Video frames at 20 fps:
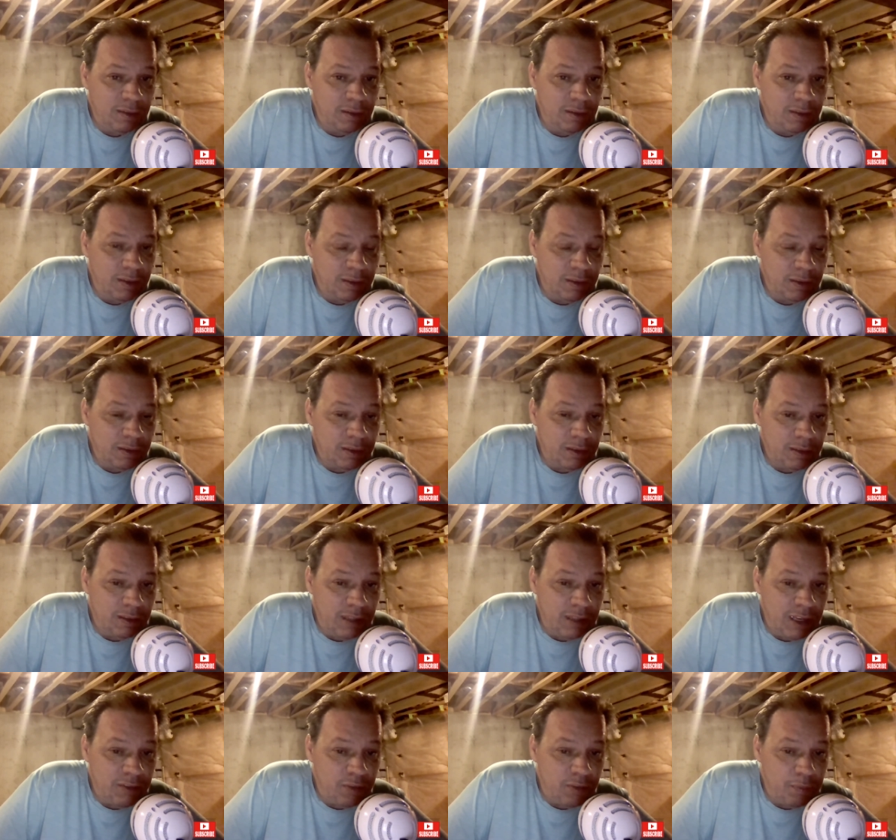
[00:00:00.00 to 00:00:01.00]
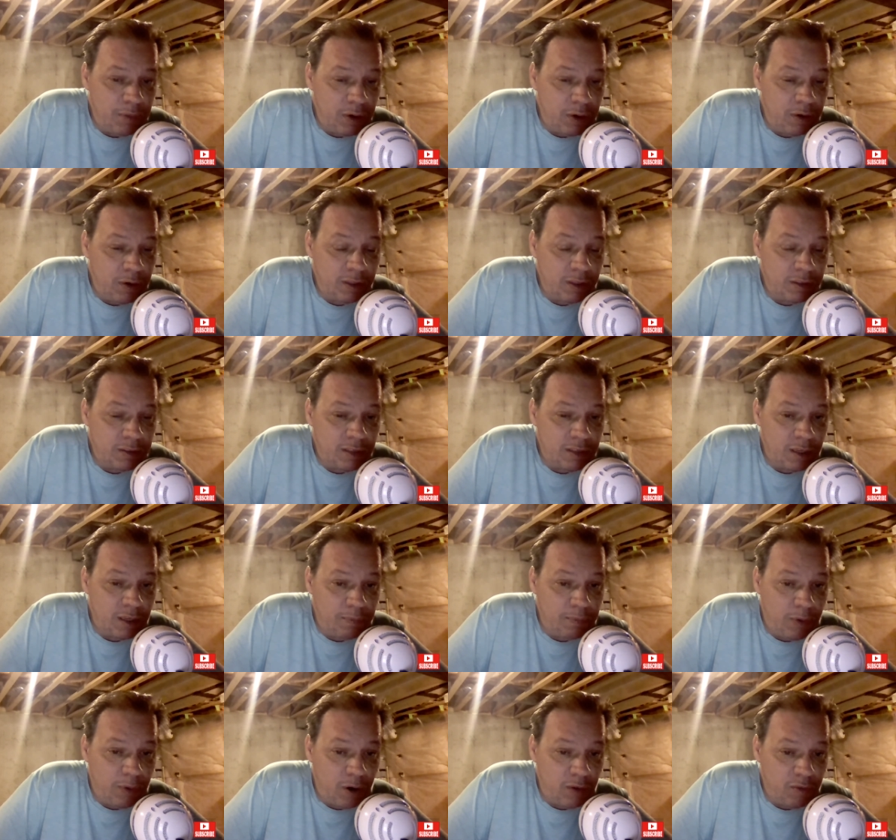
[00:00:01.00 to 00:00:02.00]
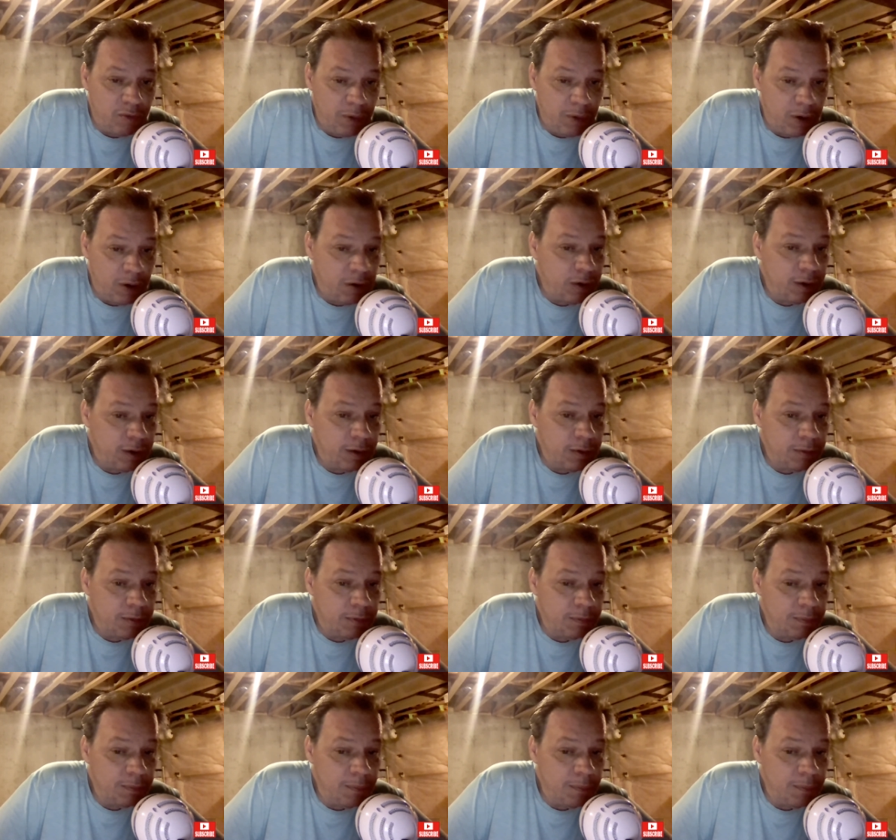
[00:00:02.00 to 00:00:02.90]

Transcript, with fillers: the the Native Americans that are part of America,